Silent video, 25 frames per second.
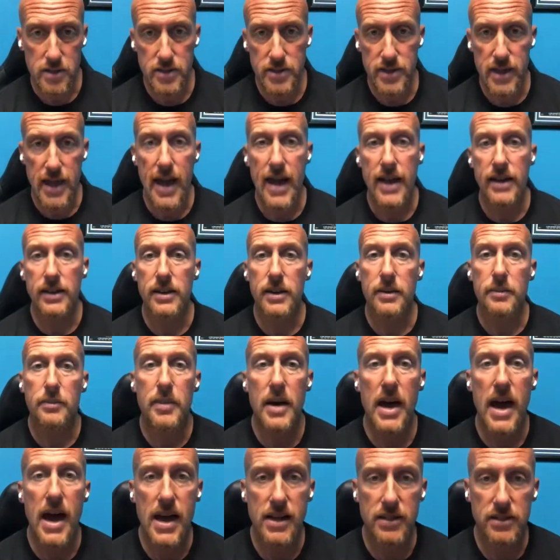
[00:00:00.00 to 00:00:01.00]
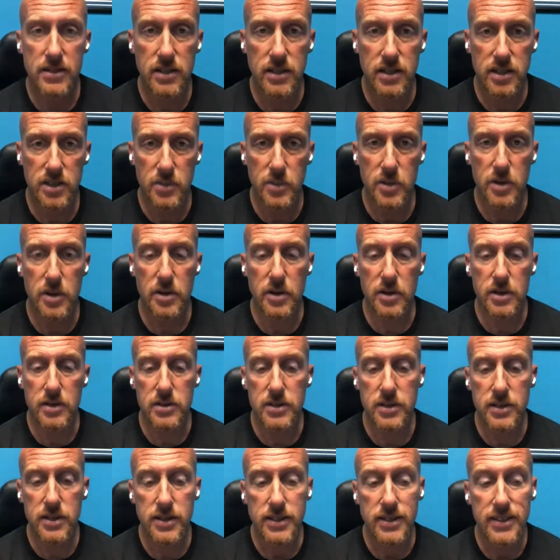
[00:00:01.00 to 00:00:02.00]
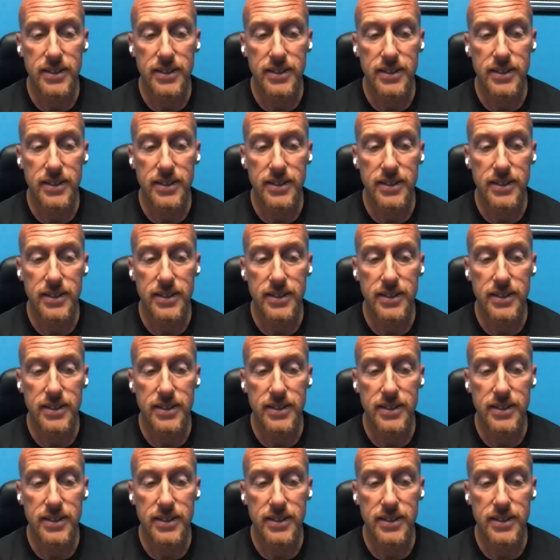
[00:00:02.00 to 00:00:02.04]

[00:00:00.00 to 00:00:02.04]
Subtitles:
that past experience.